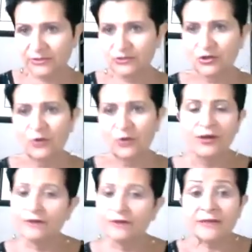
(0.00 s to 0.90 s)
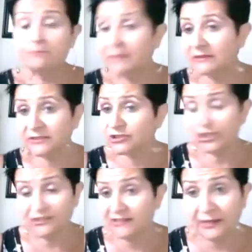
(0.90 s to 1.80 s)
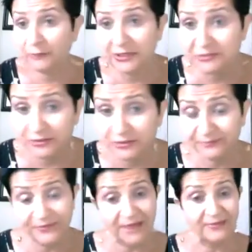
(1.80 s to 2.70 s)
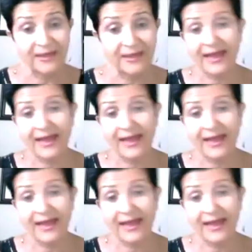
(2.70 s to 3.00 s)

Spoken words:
So they build it just like we do, and they